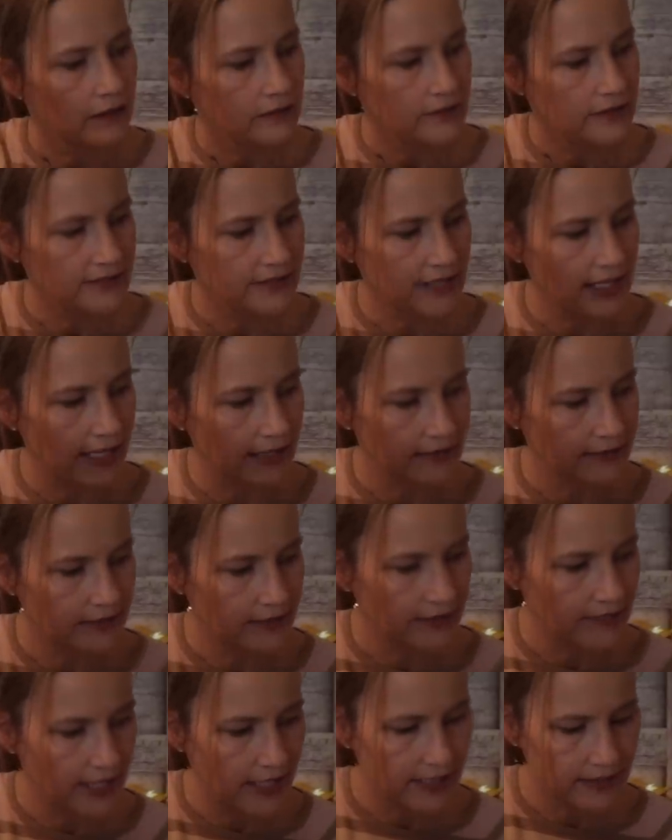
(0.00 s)
design to
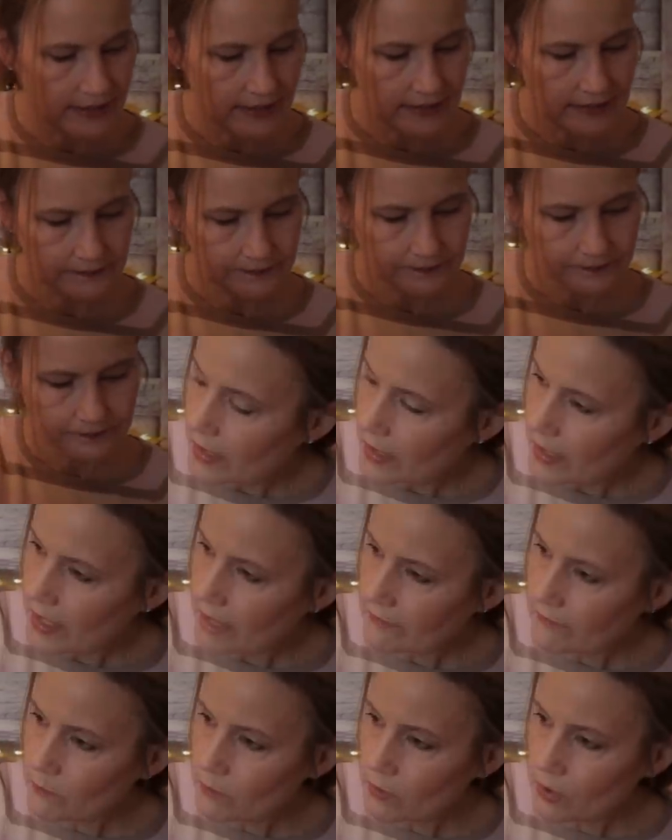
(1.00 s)
that. I
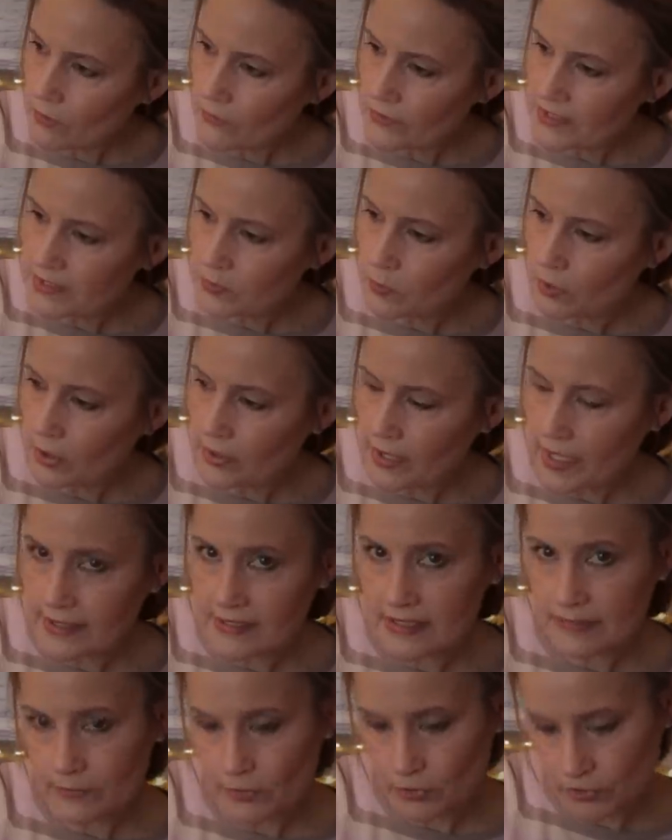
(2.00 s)
haven't worn this one
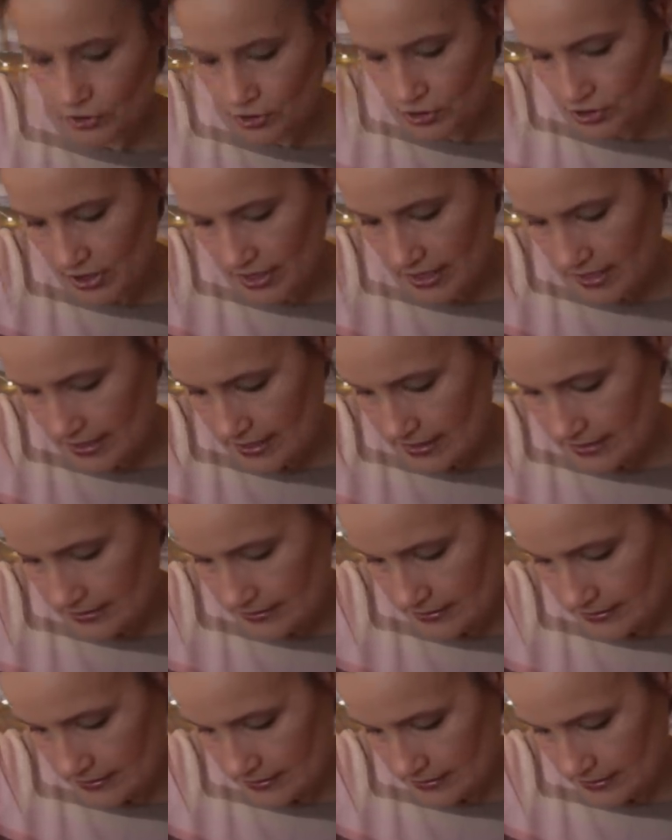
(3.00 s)
as much
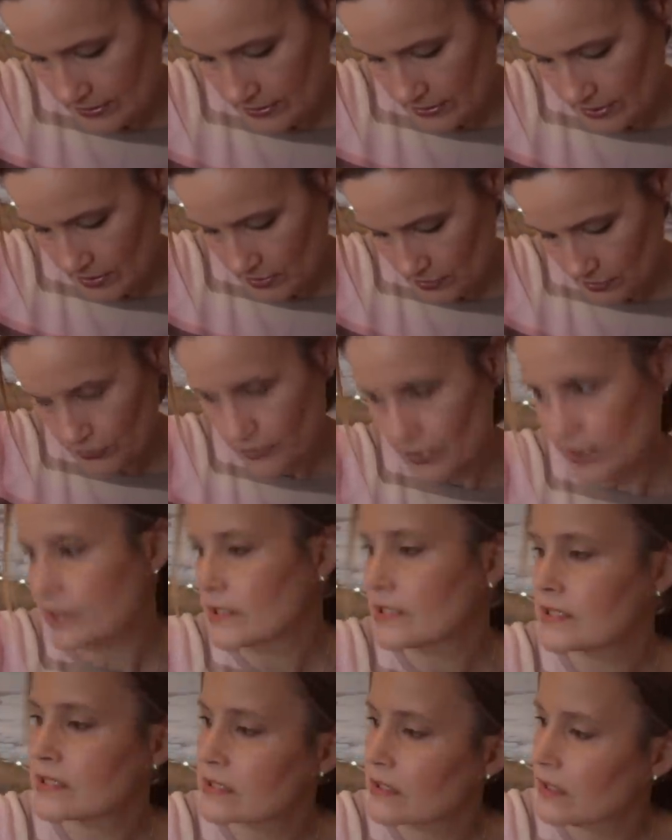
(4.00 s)
as the
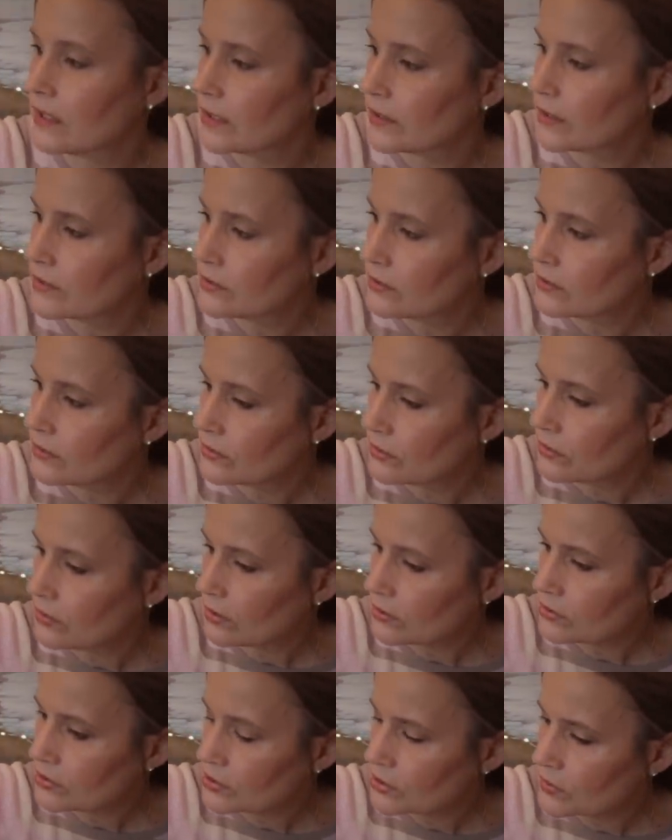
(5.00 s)
others, and
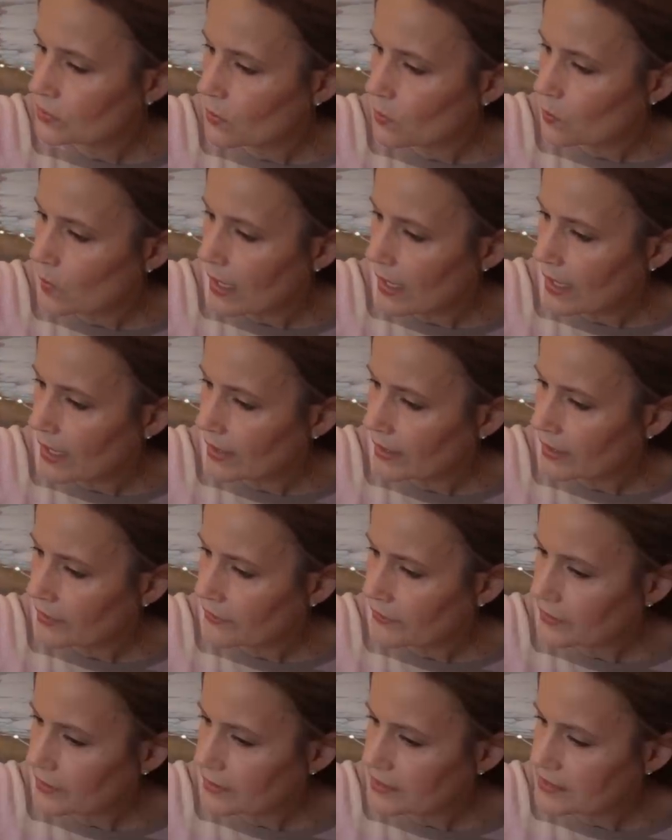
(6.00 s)
not sure why. I
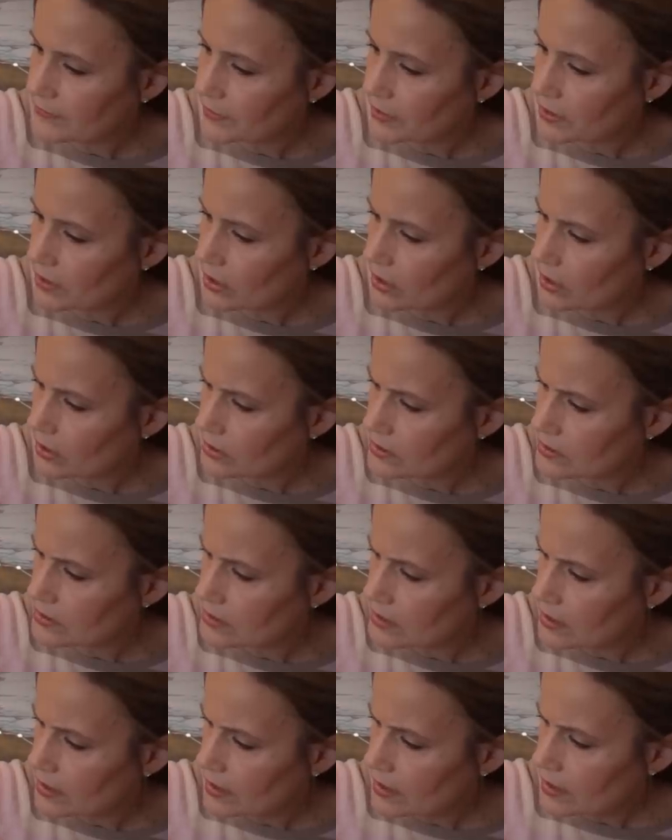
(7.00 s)
think it's
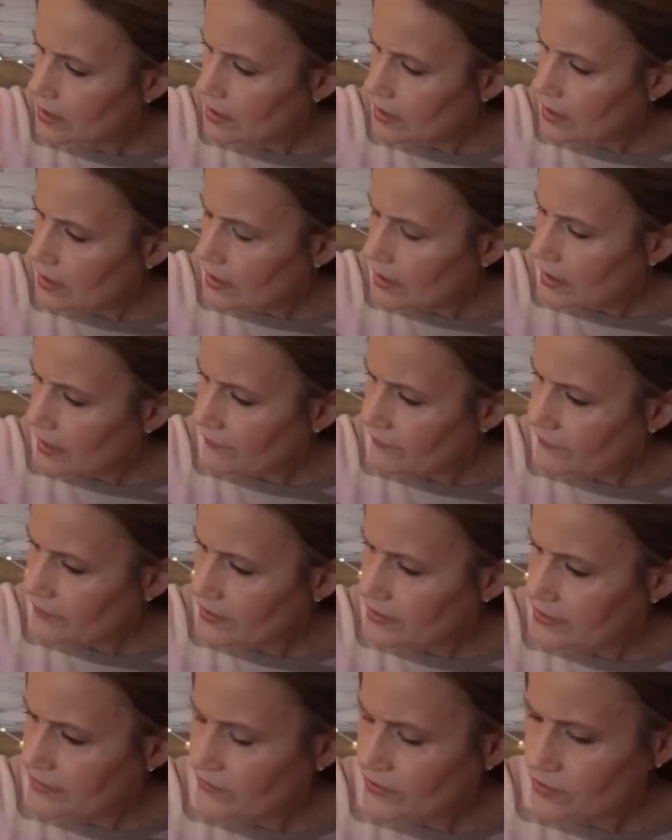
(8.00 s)
because I feel
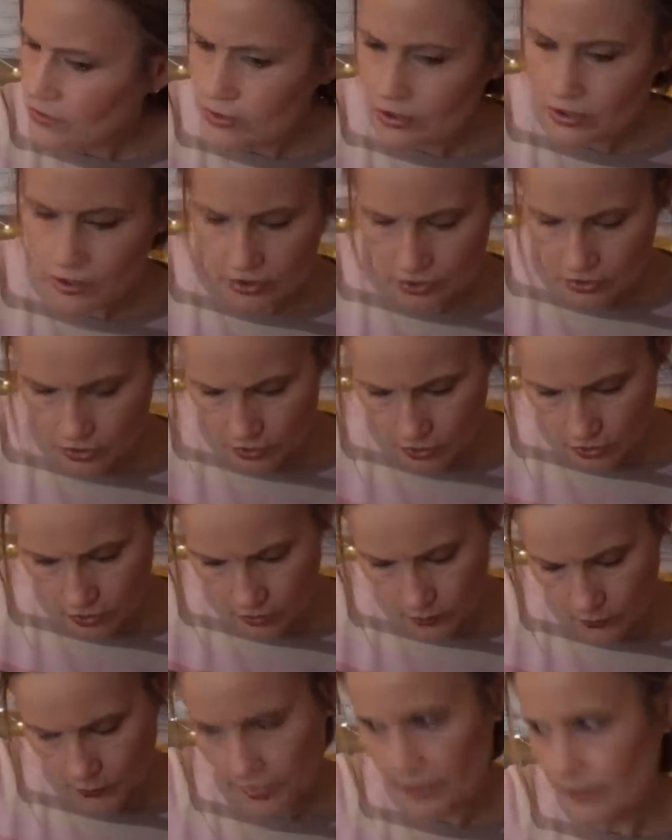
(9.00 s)
as if it doesn't
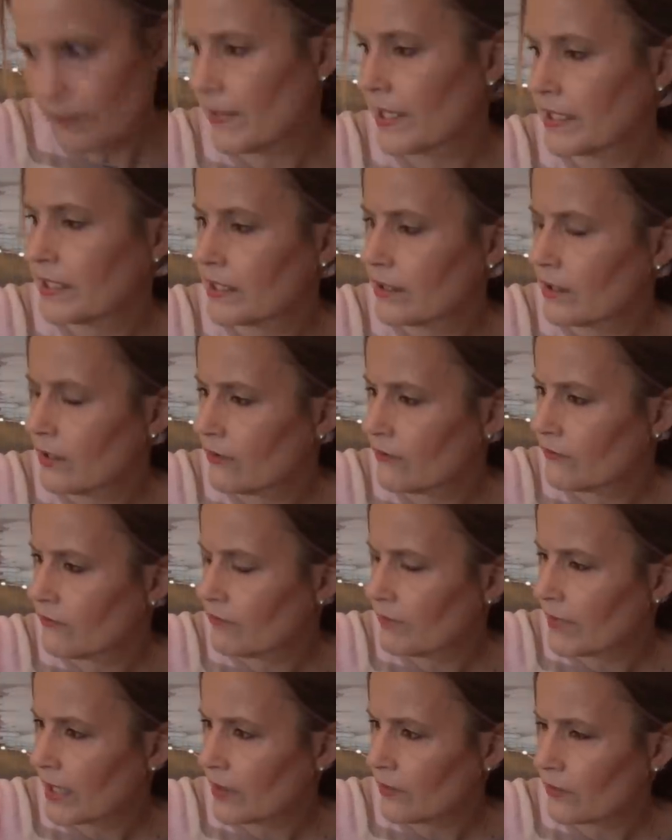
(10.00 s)
go with many of
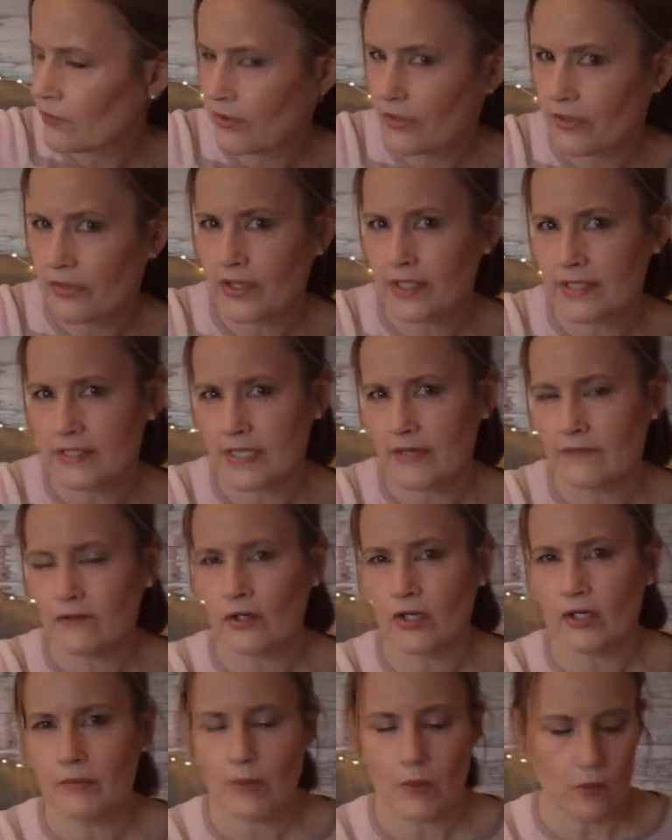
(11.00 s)
my other things that I've
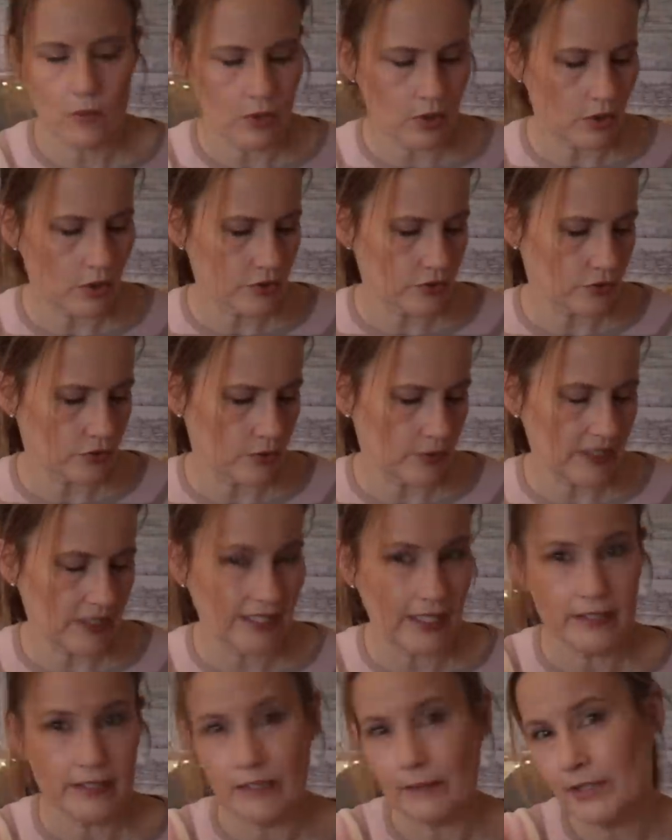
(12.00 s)
got in my wardrobe.
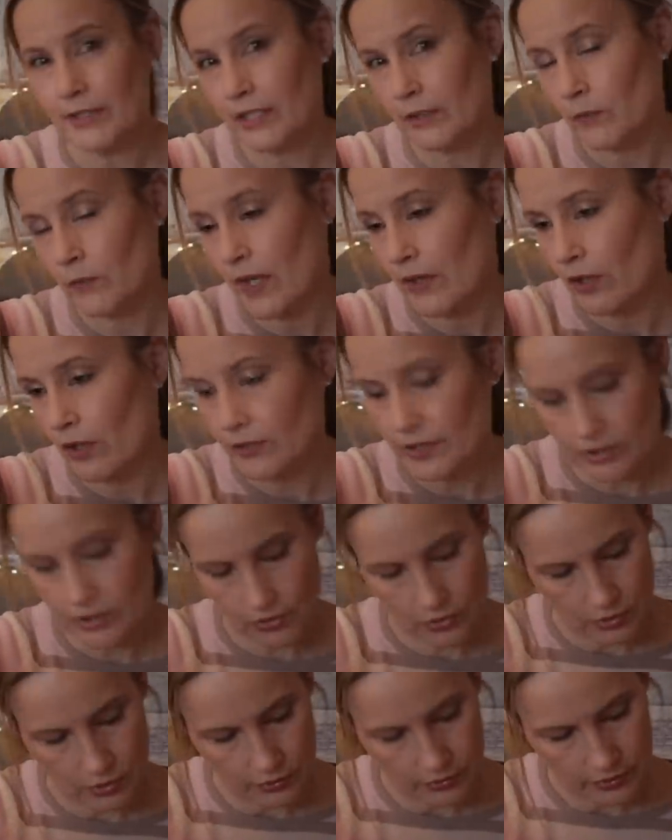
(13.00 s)
Again, I mean, you could wear it on its
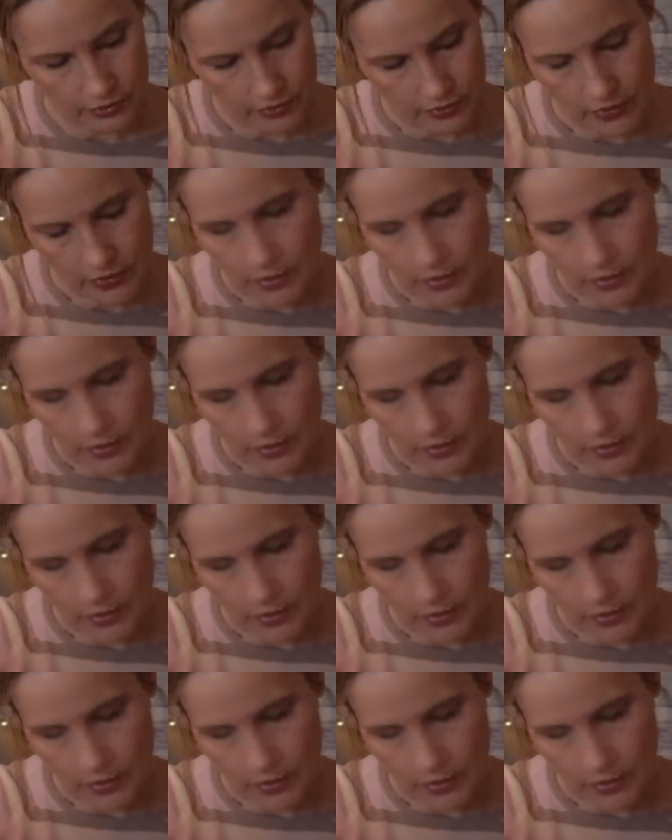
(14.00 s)
own,